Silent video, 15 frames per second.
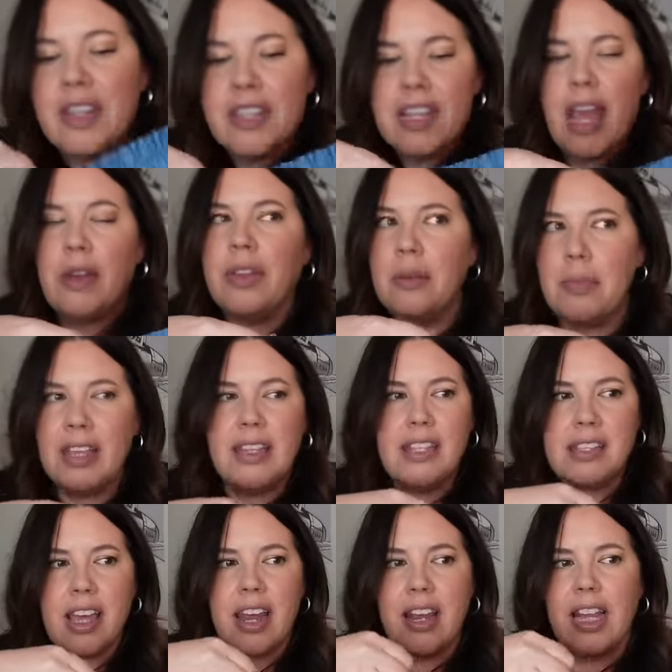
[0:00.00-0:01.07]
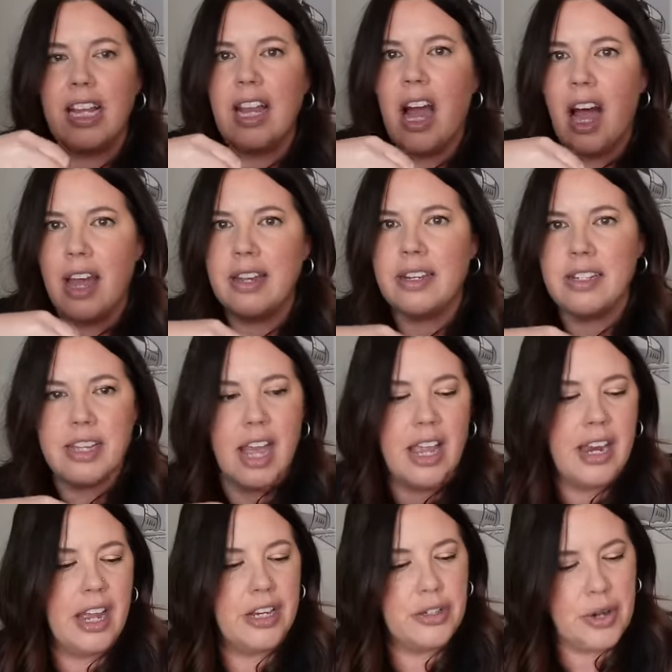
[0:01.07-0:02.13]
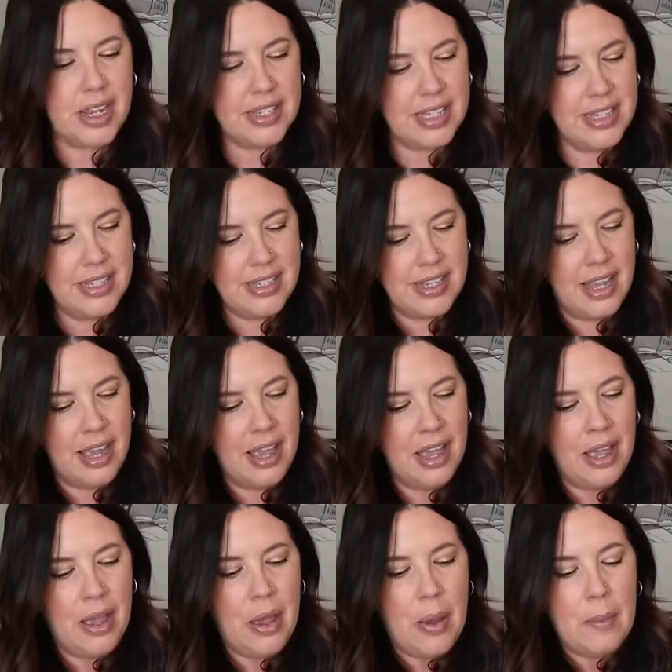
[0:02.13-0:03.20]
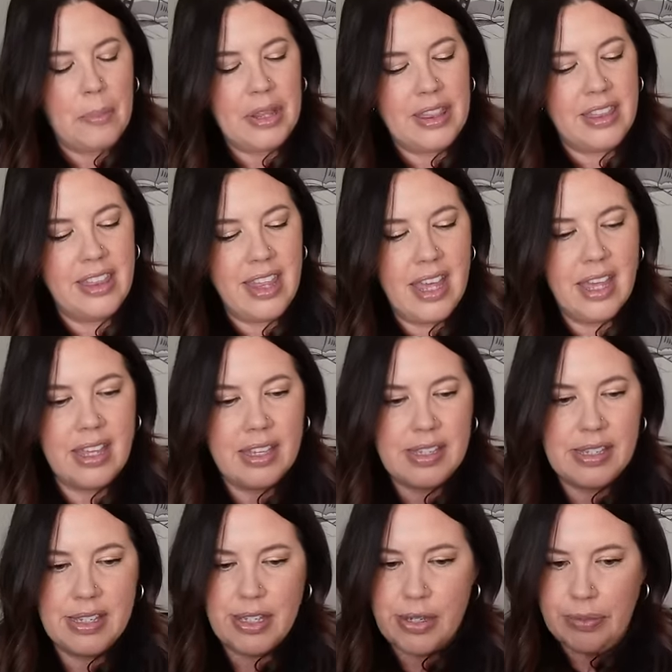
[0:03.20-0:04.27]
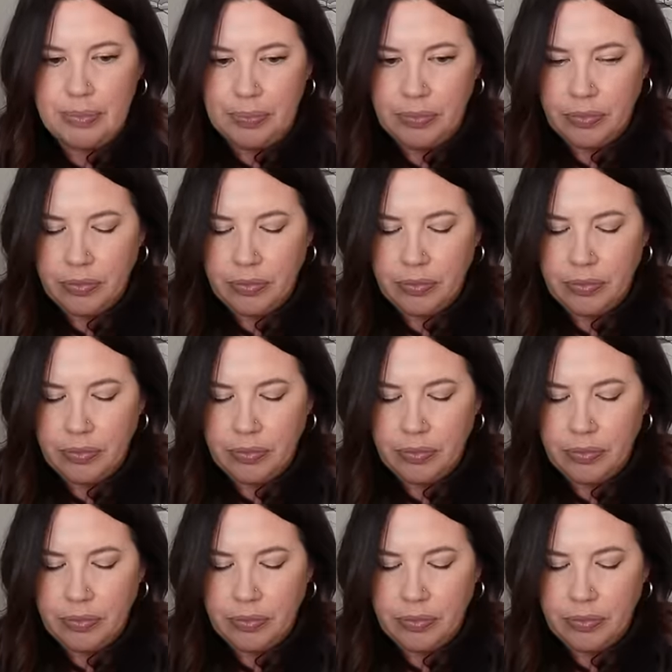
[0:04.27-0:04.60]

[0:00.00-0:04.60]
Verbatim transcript: of the town. They made these kind of like cotton tie-dye dresses. But this